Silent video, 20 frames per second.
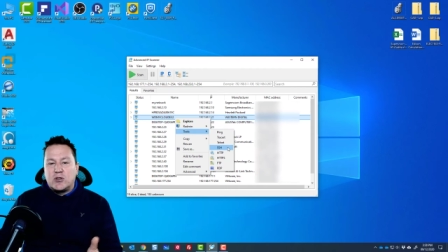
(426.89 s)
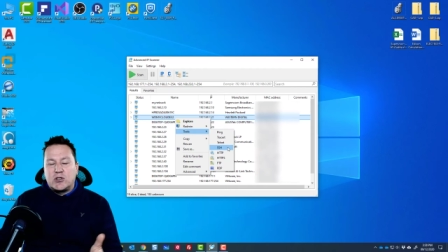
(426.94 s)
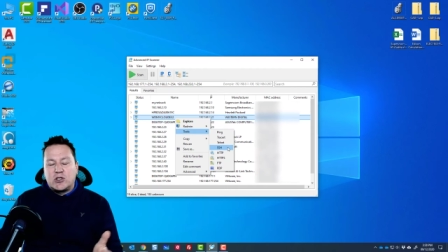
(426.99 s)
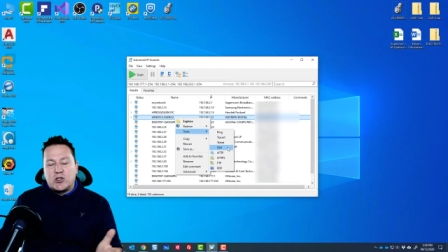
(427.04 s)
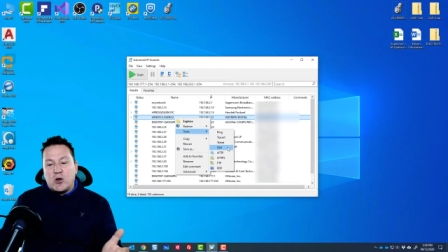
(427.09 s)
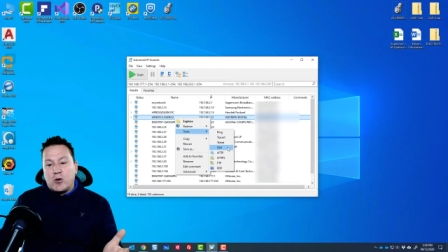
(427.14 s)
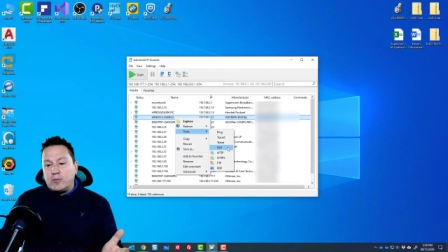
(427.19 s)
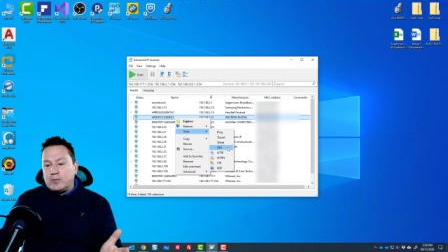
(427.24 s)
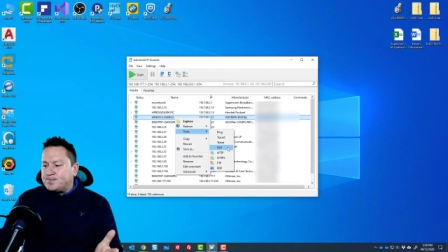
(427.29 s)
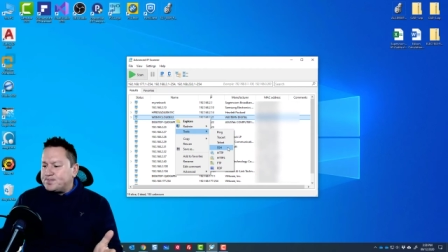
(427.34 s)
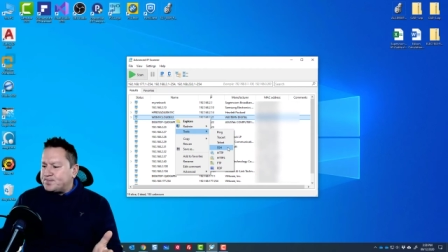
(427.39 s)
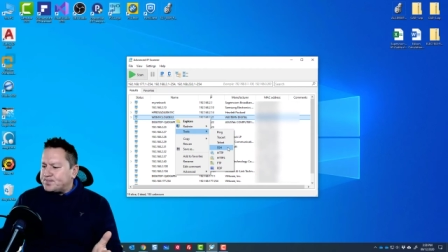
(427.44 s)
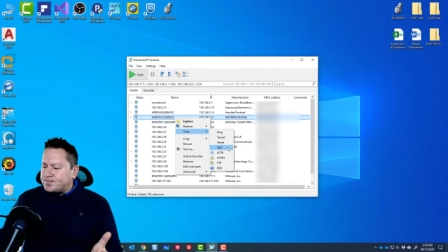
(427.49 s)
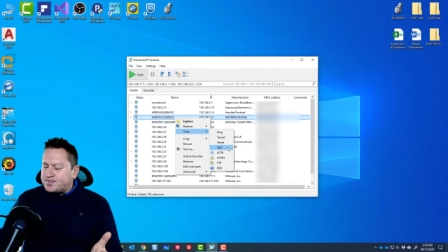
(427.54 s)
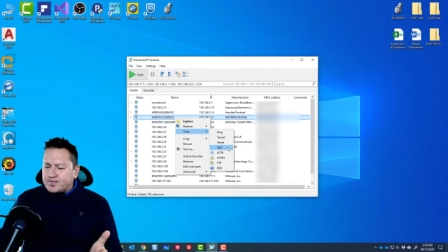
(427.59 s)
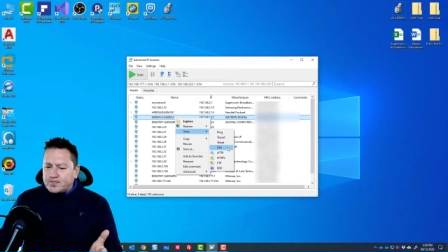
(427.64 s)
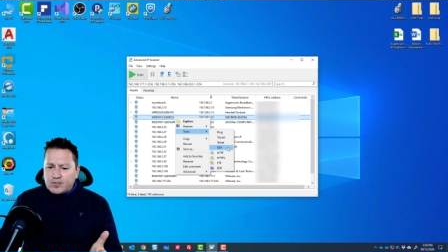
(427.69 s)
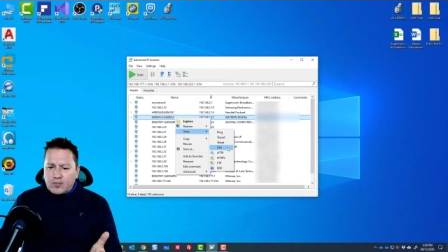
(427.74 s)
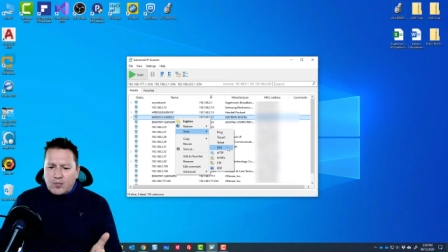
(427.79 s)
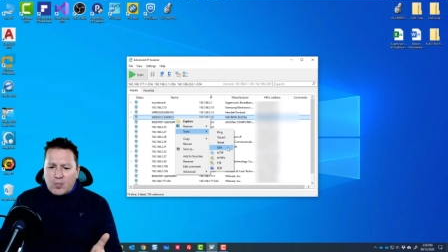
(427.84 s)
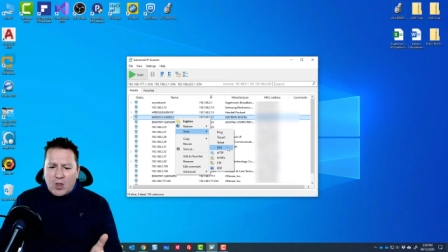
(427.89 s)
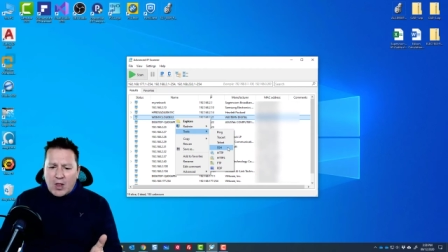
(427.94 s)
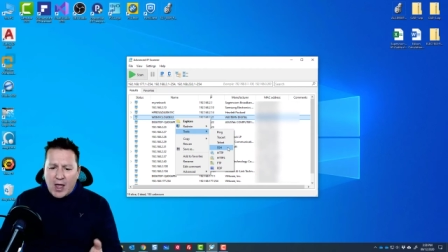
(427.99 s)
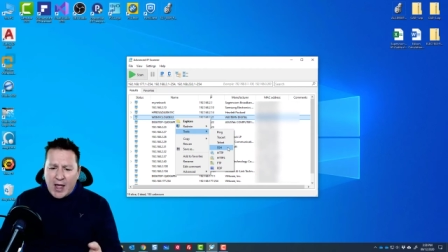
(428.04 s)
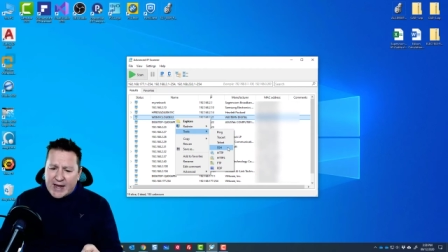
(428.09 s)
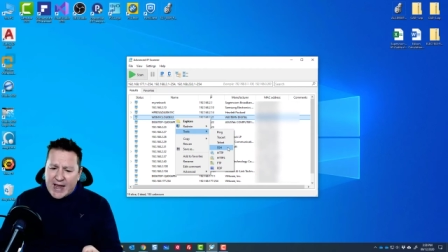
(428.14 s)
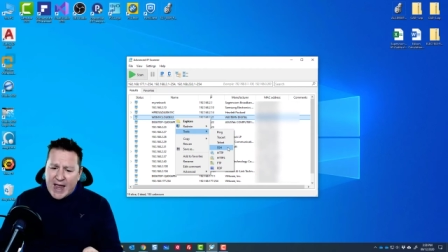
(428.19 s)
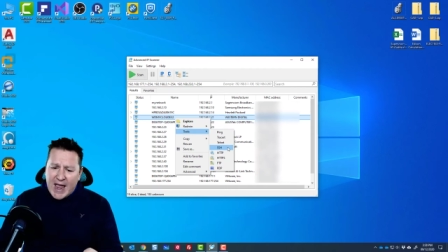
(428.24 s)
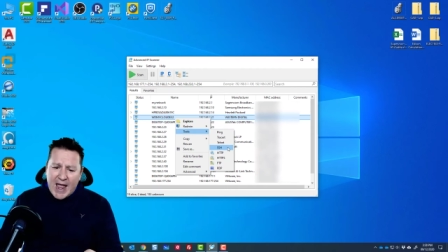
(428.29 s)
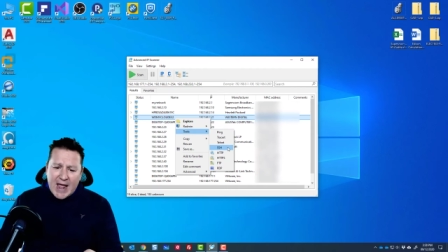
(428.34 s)
So
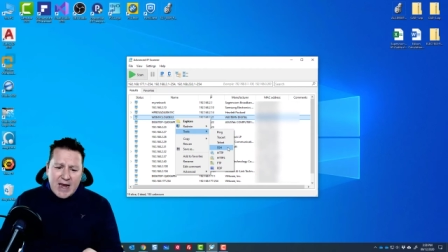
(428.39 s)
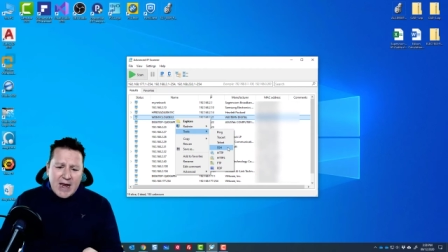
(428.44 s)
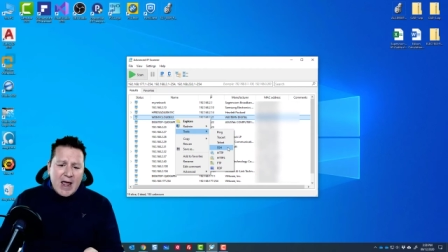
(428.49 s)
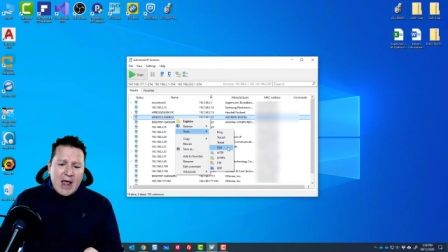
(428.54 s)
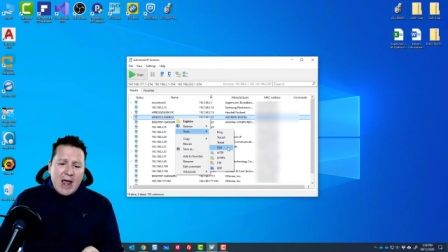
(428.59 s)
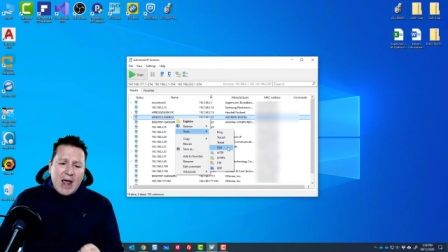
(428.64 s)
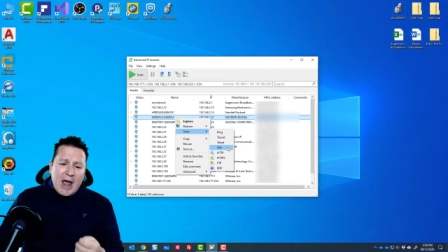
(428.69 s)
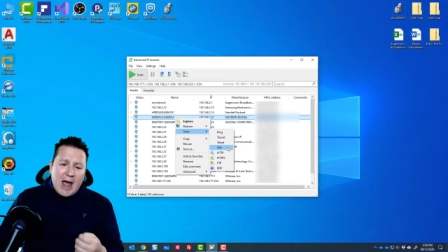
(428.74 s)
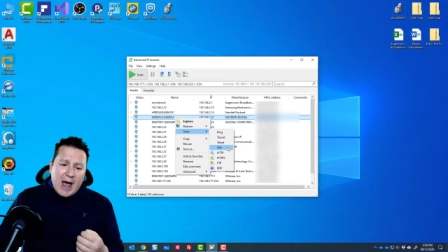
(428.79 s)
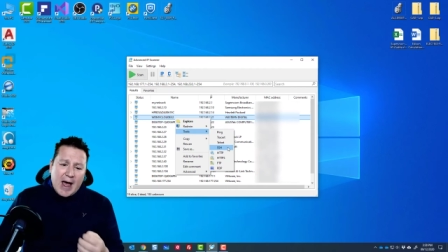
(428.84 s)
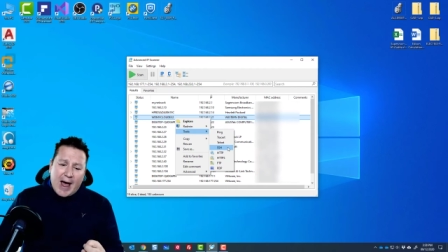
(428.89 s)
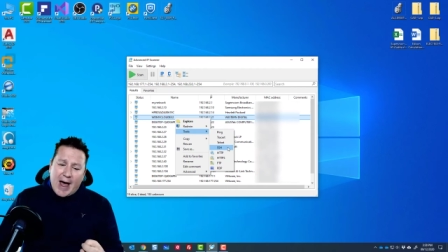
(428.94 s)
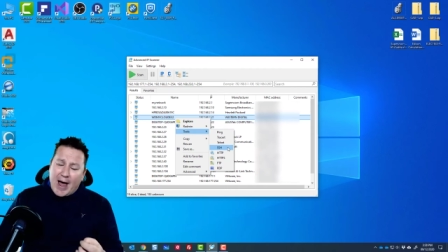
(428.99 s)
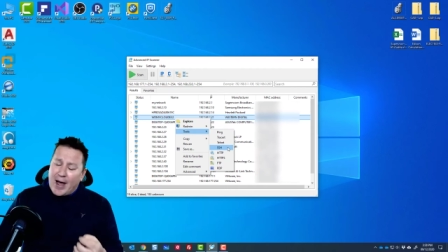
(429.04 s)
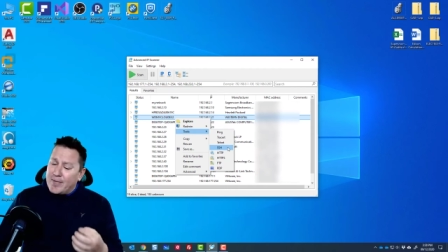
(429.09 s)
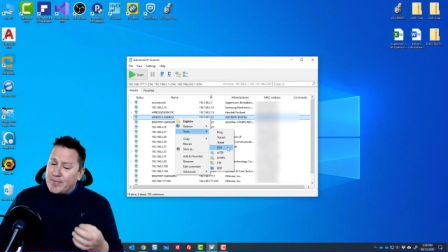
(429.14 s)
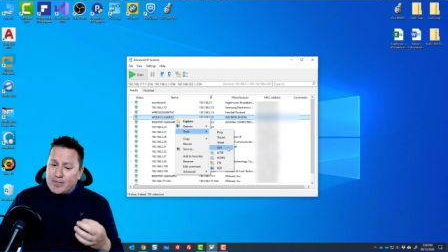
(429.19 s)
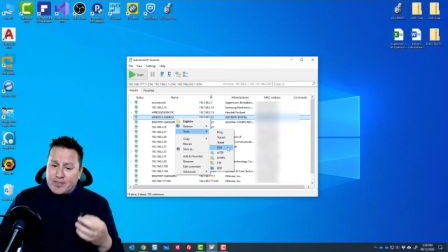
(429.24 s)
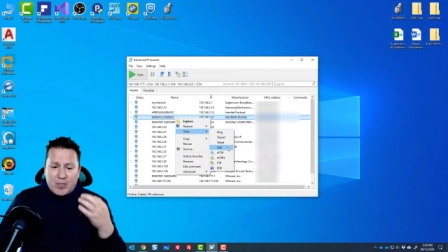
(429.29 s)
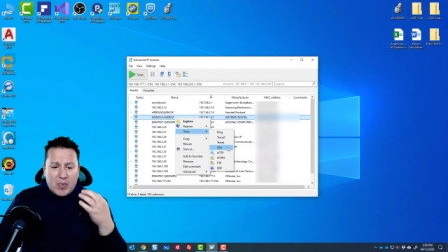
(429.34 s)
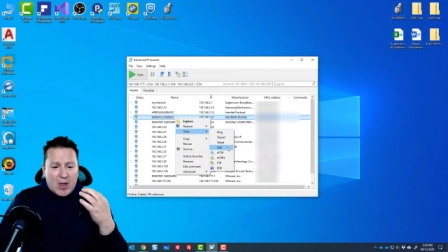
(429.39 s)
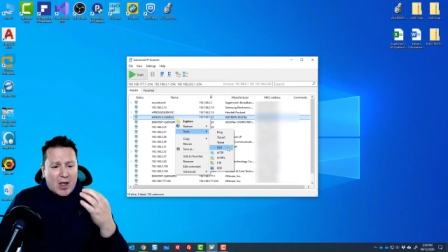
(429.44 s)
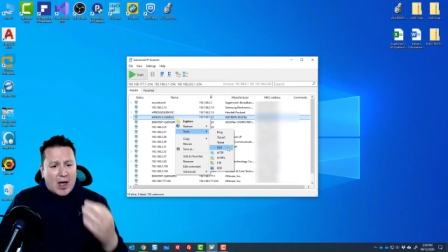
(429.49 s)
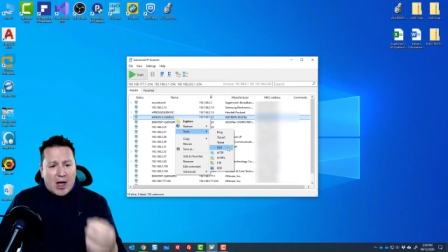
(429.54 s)
again, um,